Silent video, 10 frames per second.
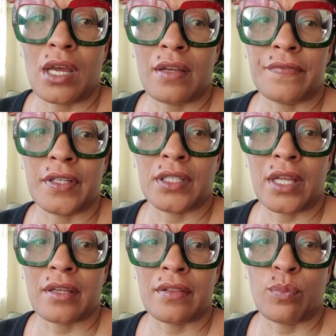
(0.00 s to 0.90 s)
I feel
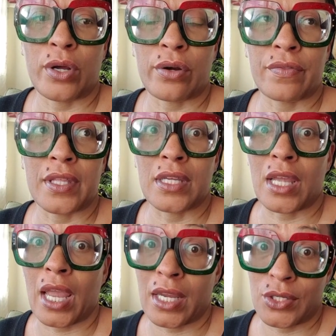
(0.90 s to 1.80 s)
like, what are the
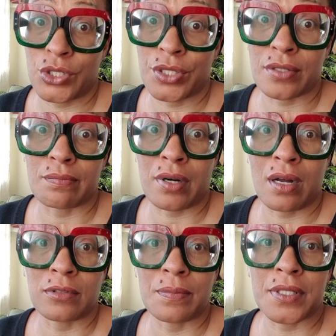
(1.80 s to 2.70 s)
ageism
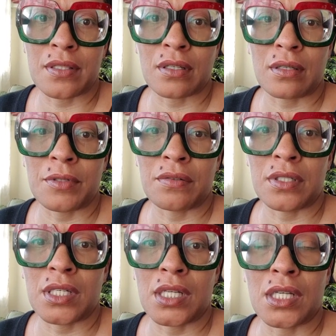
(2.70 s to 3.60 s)
problems in the
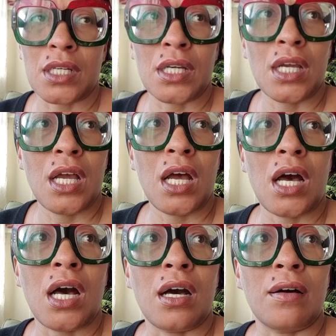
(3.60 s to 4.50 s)
community?
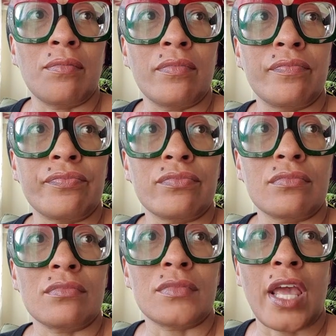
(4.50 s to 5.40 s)

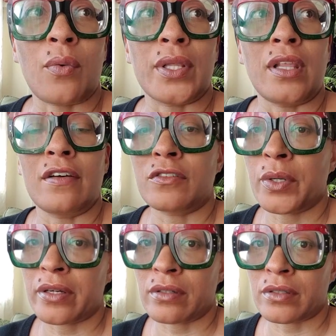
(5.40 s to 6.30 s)
Yeah, we love
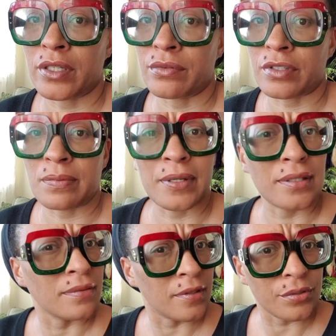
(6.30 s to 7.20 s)
queer youth, but
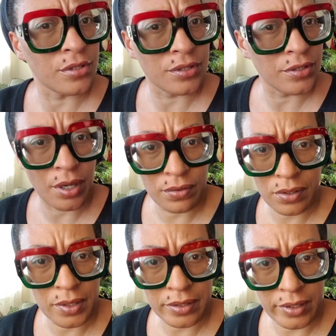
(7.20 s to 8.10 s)
there's no
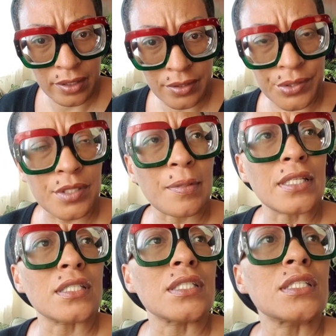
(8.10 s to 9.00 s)
queer elder
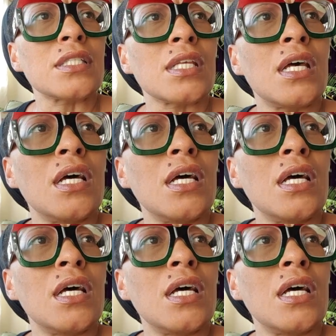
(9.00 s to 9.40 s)
spaces.